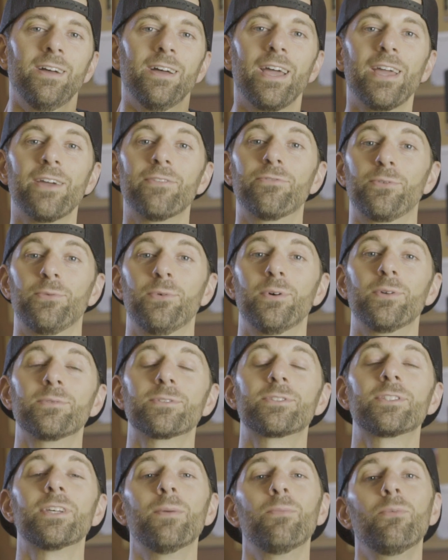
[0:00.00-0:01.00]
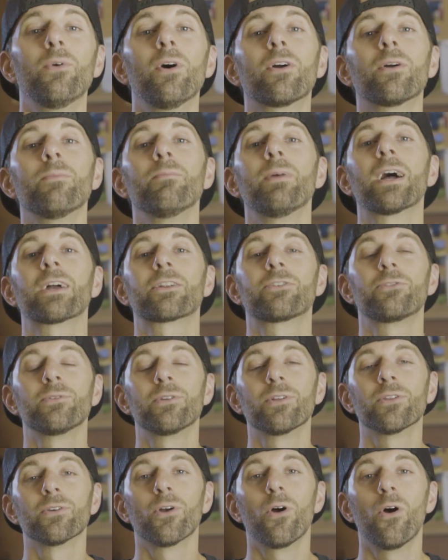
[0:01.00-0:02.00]
Hey everyone, what's up? Welcome back to
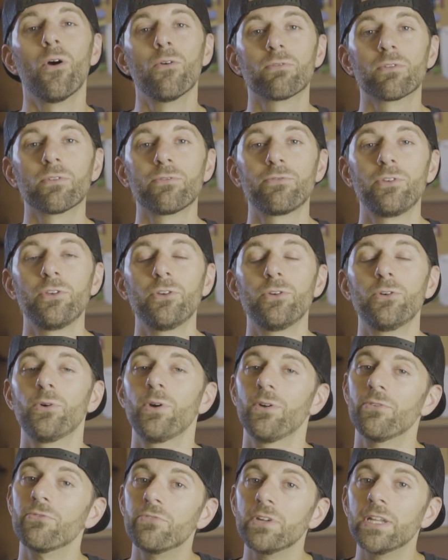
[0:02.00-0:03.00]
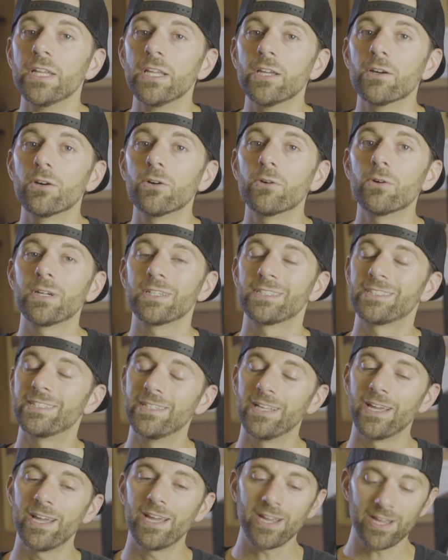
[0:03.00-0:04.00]
another overview video.
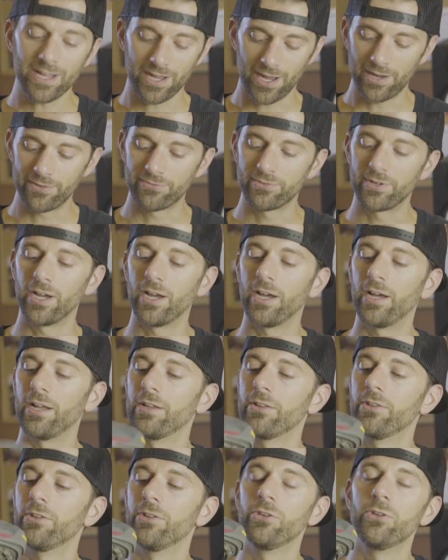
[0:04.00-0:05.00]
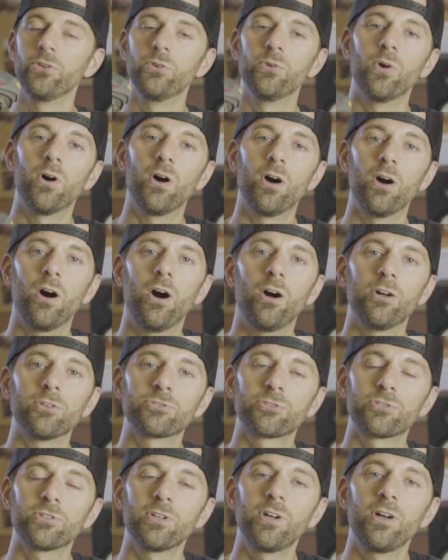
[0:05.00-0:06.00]
Today, I've got the new
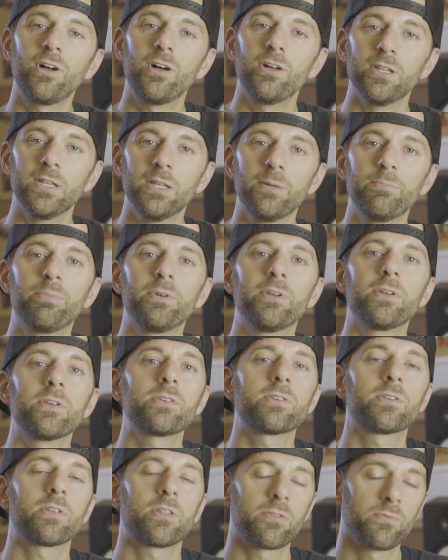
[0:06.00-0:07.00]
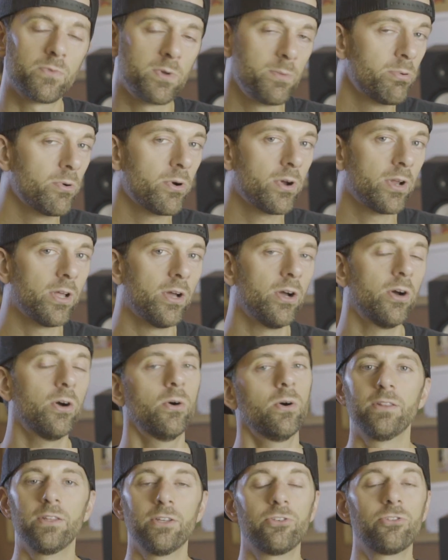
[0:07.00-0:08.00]
Altra Olympus
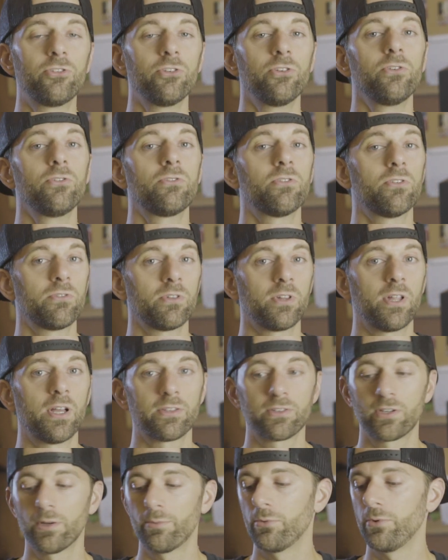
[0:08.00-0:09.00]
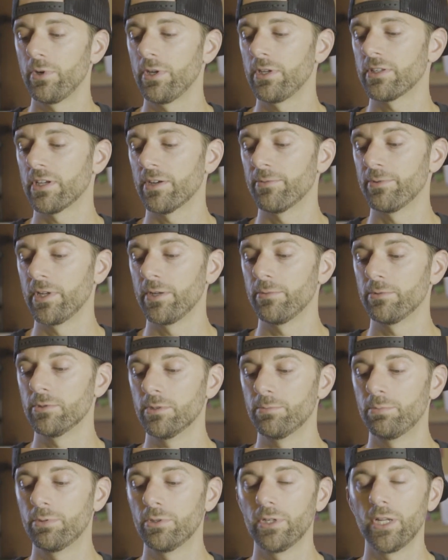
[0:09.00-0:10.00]
3.0. These shoes, over the last couple weeks, I've been able
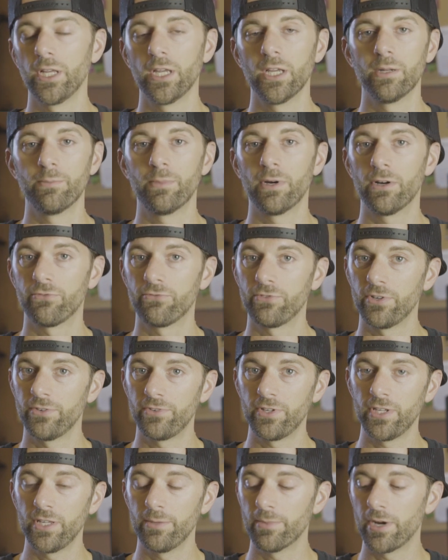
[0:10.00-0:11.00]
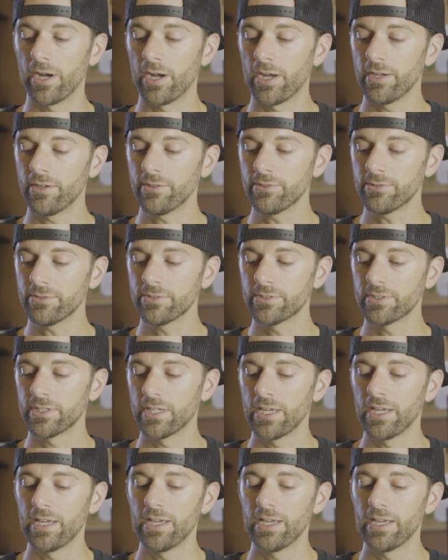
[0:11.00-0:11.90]
to put in about 50 miles,